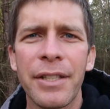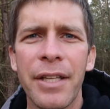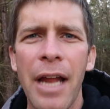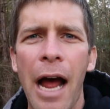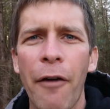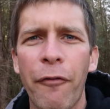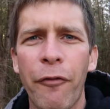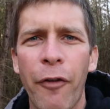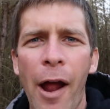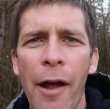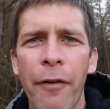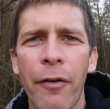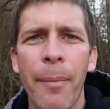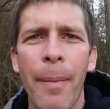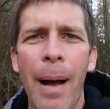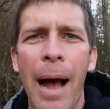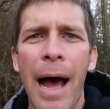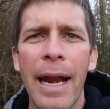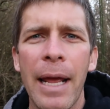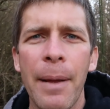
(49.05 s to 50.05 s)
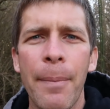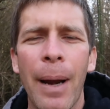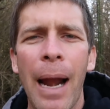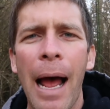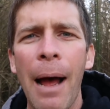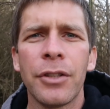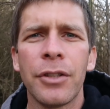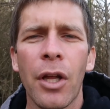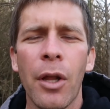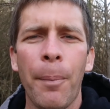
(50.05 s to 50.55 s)
It's not for everybody, but
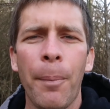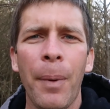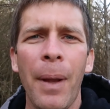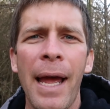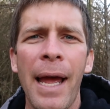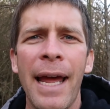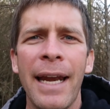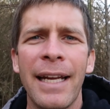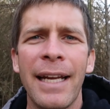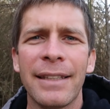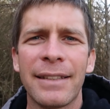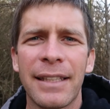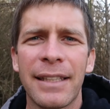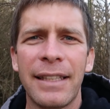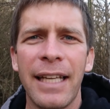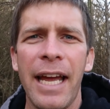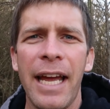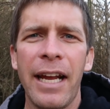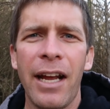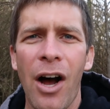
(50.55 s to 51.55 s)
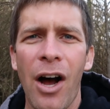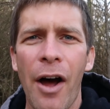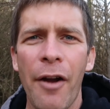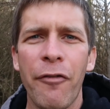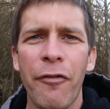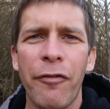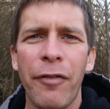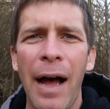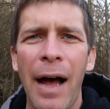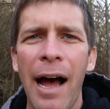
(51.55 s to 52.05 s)
I, so the plan is to take
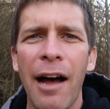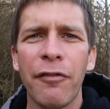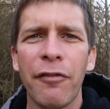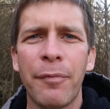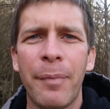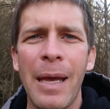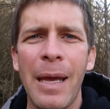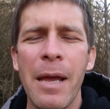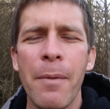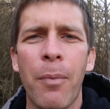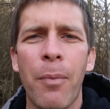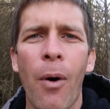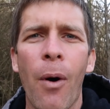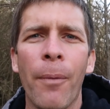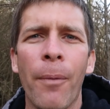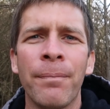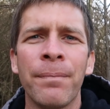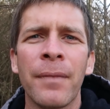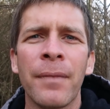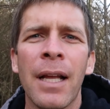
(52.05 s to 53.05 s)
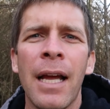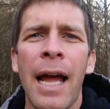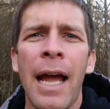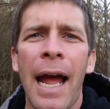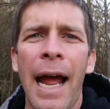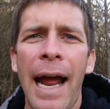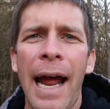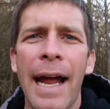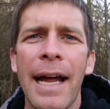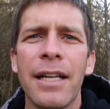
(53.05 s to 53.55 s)
on five people
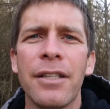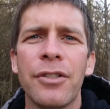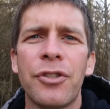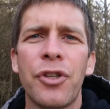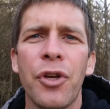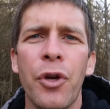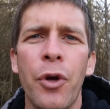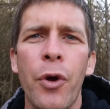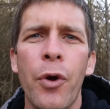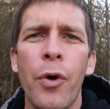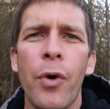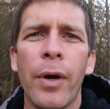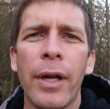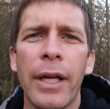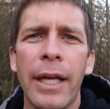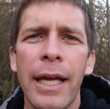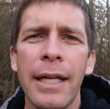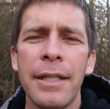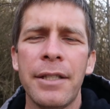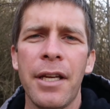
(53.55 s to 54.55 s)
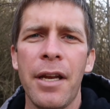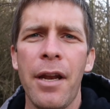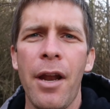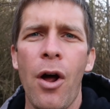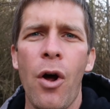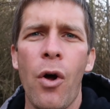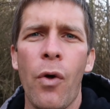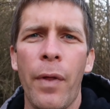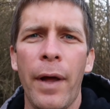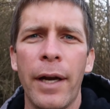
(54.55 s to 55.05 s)
and to get to
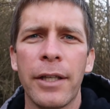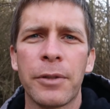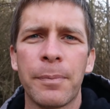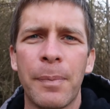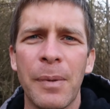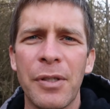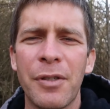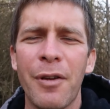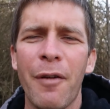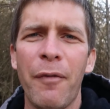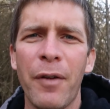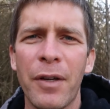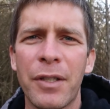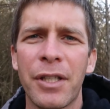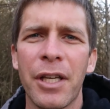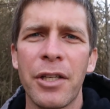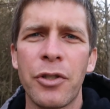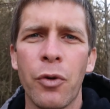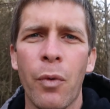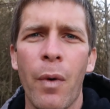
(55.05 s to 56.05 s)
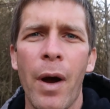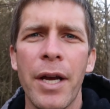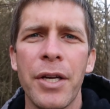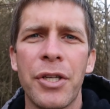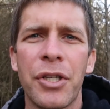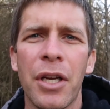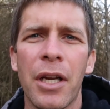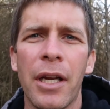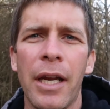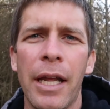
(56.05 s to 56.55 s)
know their specific
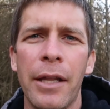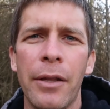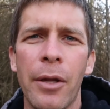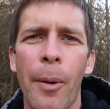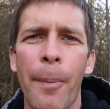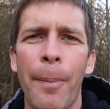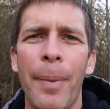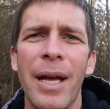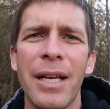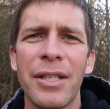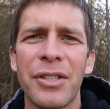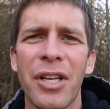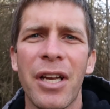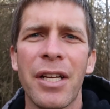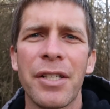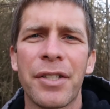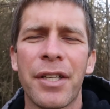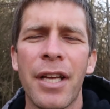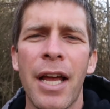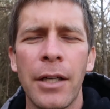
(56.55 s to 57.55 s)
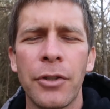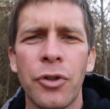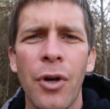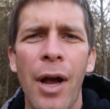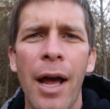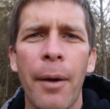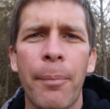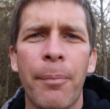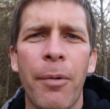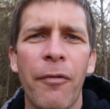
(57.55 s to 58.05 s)
situation in their business and
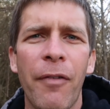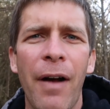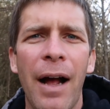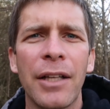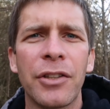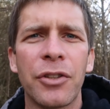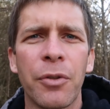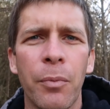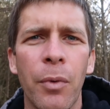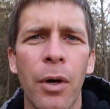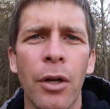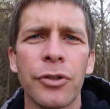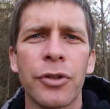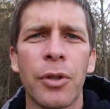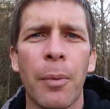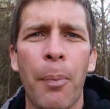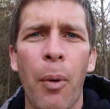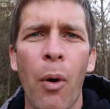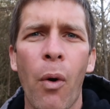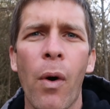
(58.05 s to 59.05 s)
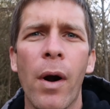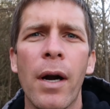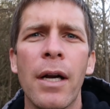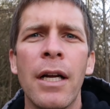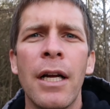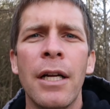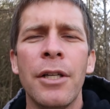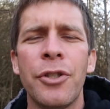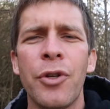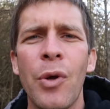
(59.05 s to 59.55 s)
try to provide some real
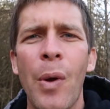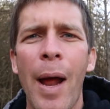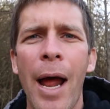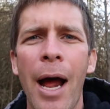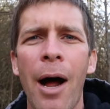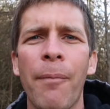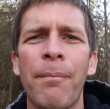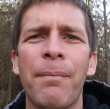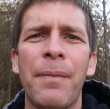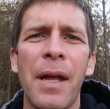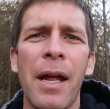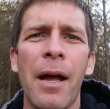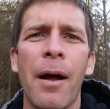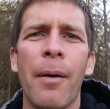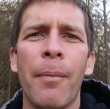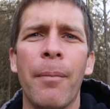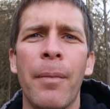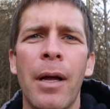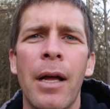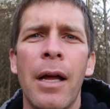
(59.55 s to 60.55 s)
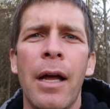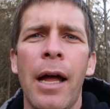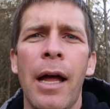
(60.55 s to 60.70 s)
support to help them